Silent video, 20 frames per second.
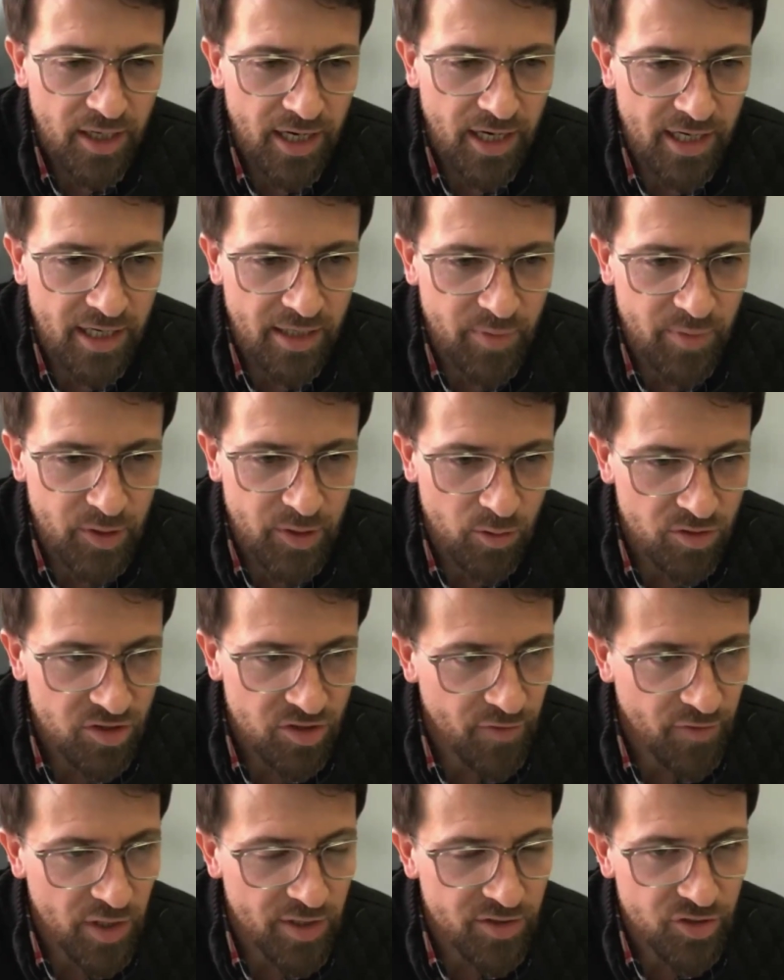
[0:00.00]
And
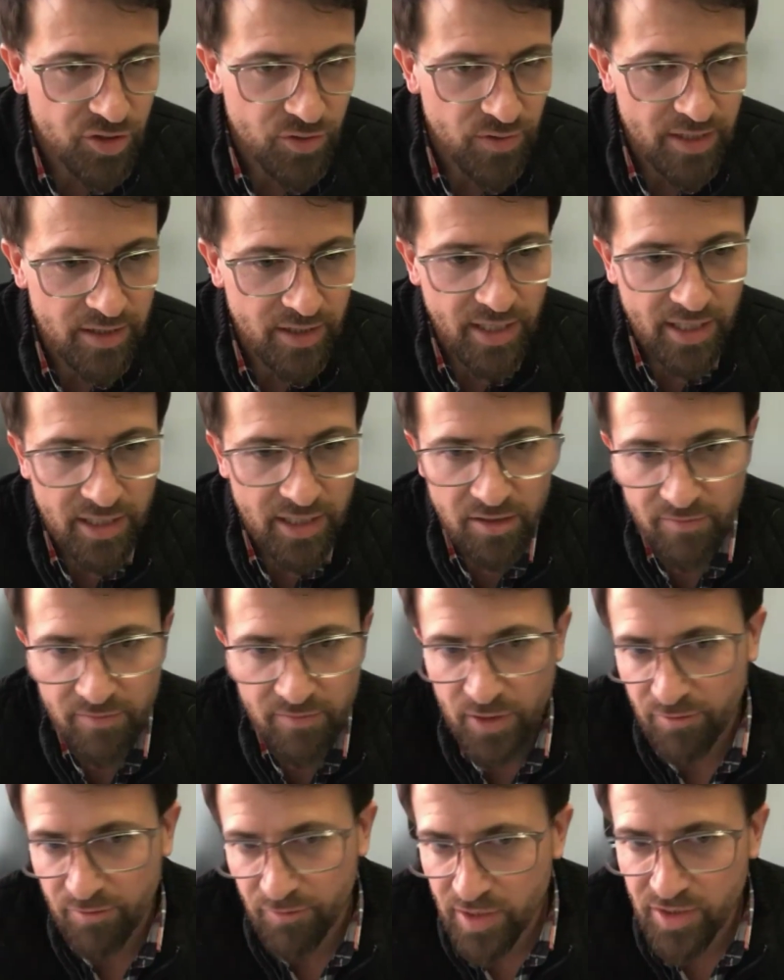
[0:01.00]
those funds are at the end of
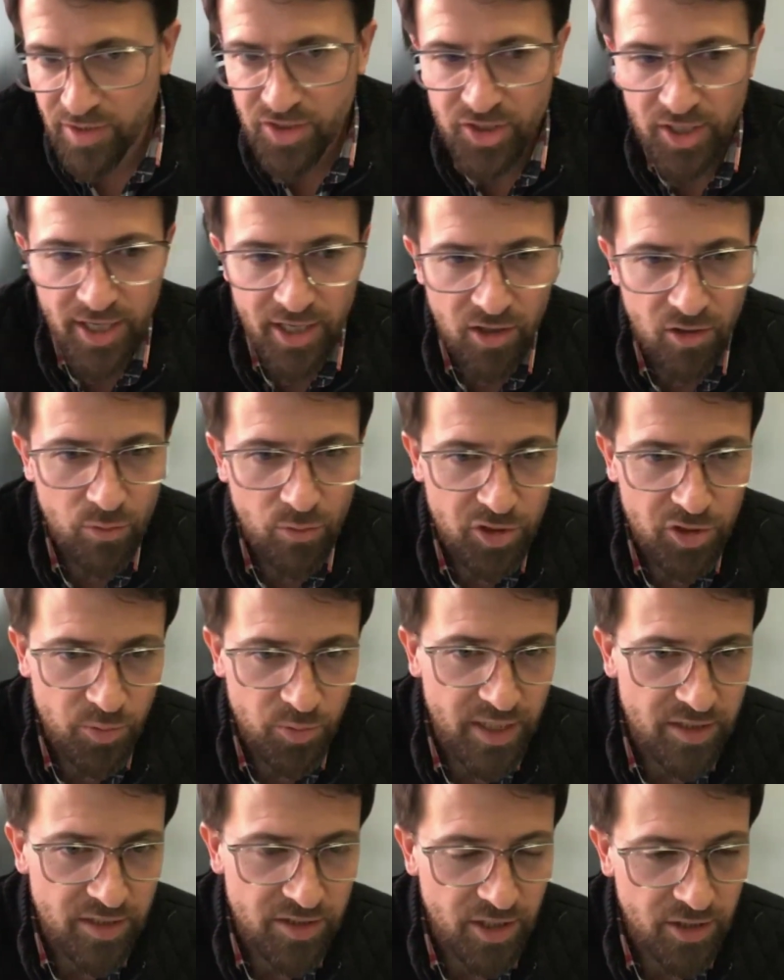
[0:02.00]
their fund cycle, which
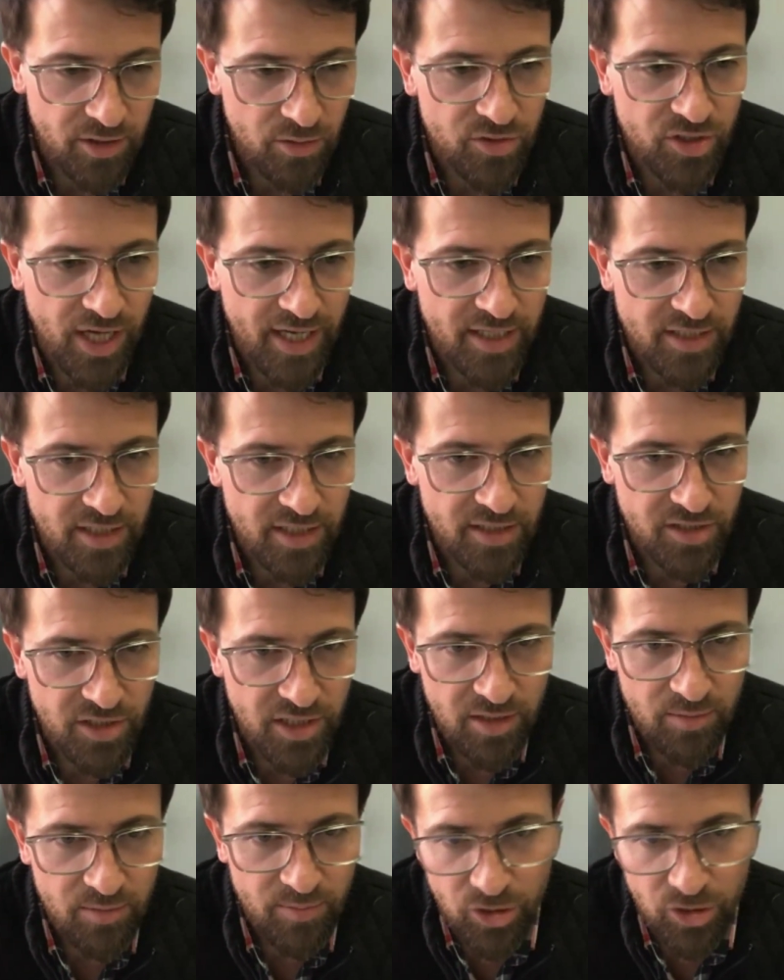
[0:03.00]
means that those assets
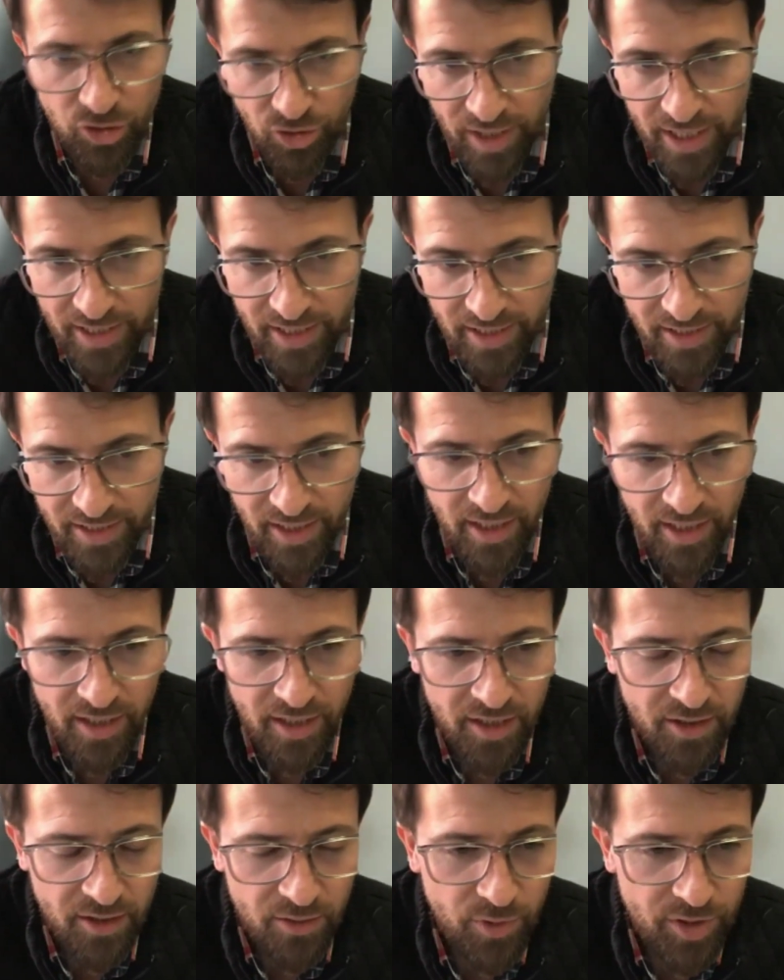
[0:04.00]
need to be traded,
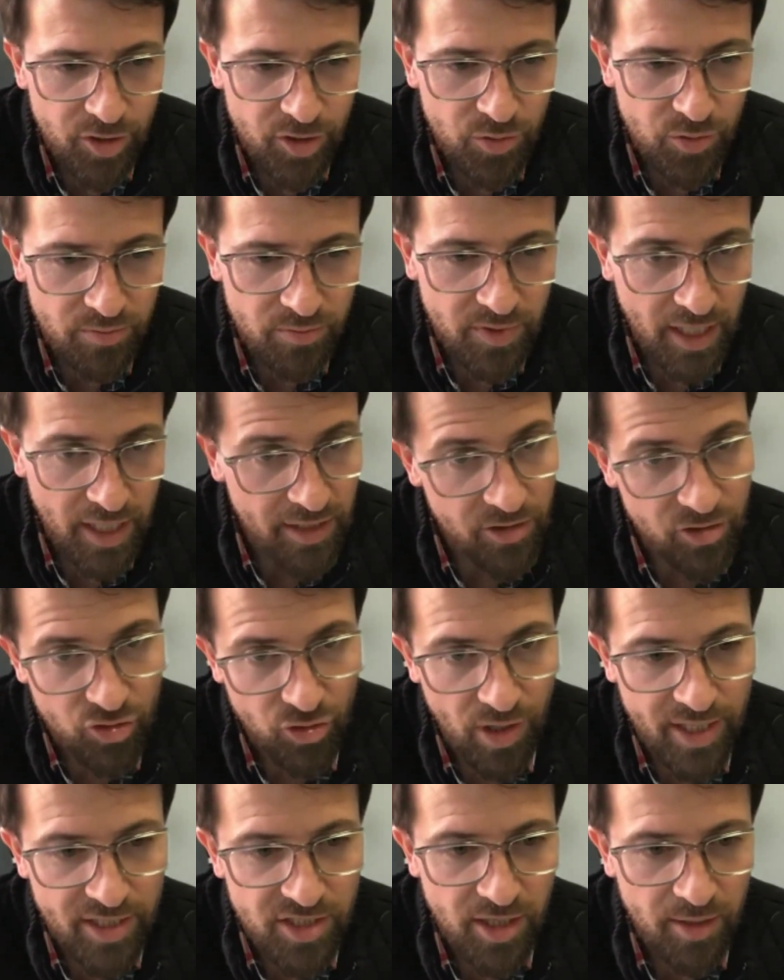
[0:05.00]
which kind of
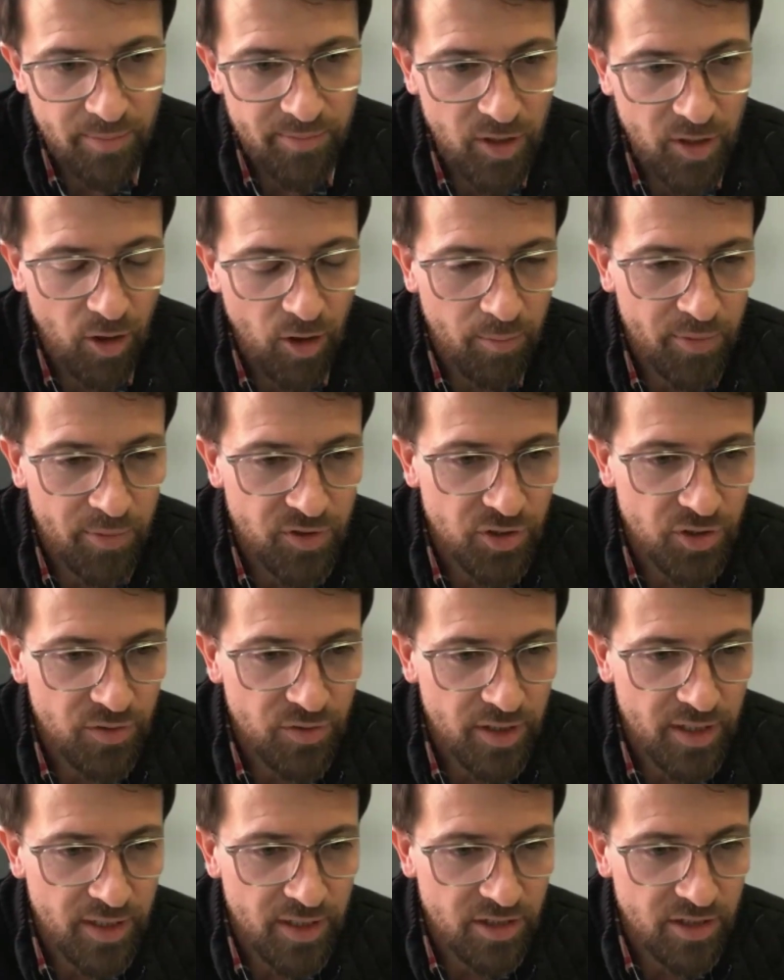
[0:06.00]
dries up the
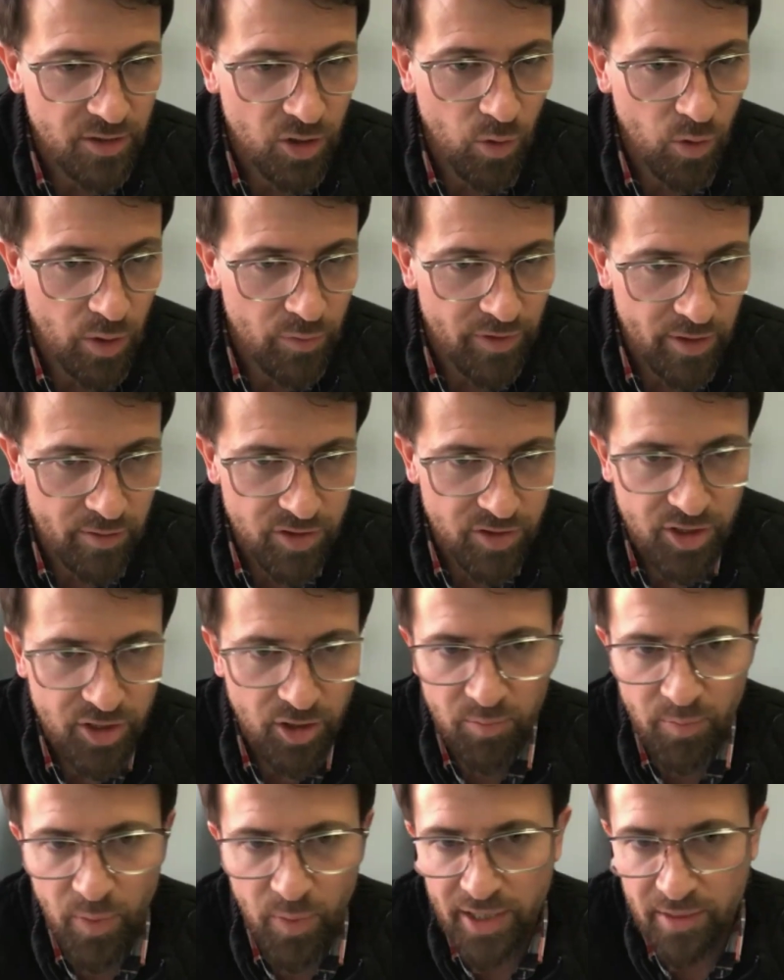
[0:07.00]
opportunity to go out there and
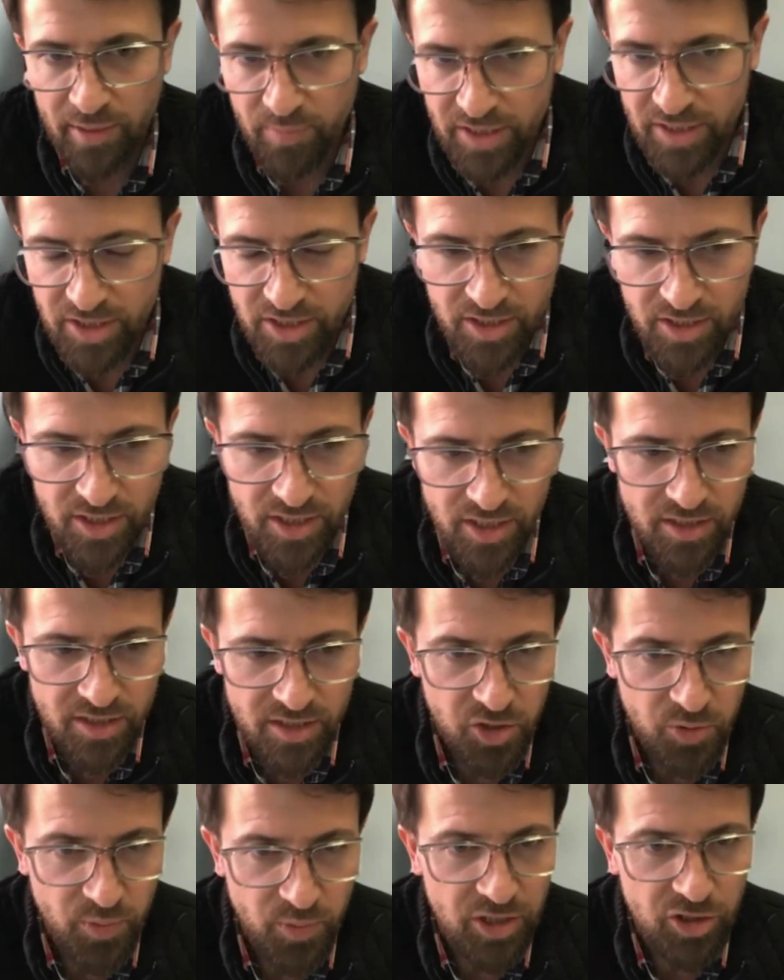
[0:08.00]
start buying businesses,
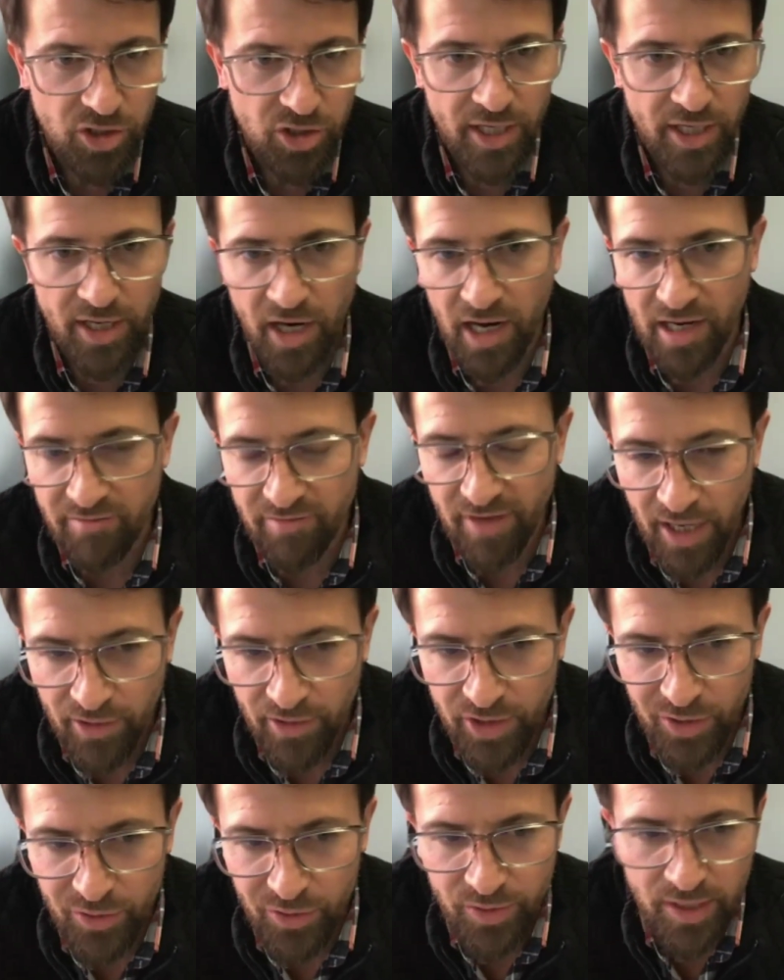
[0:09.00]
especially at high
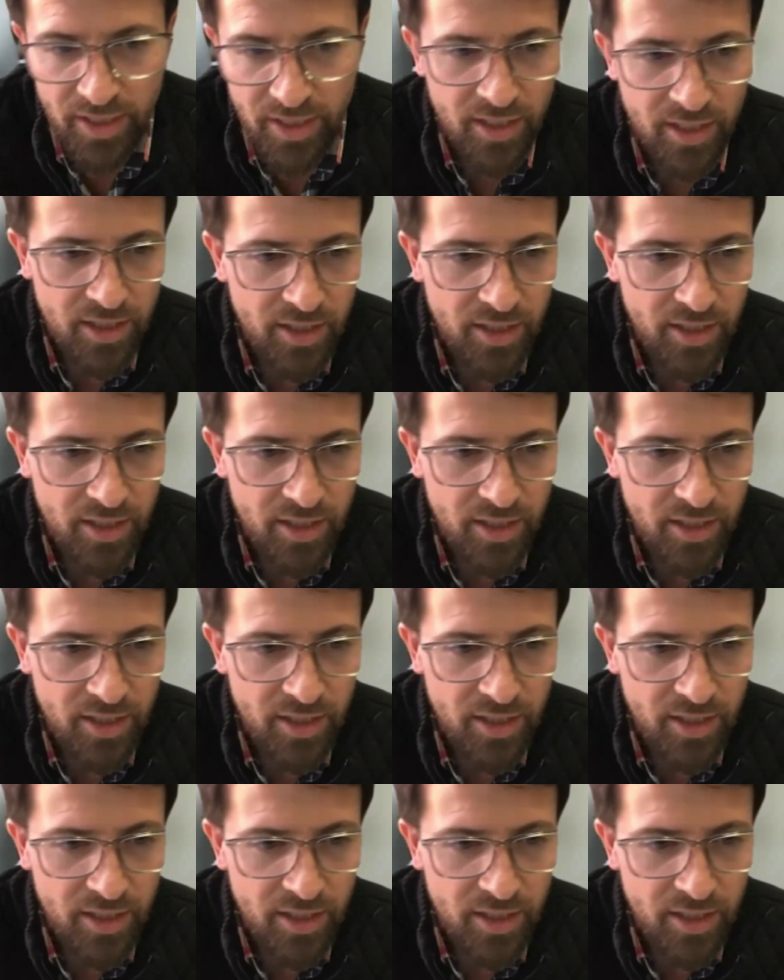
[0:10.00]
value.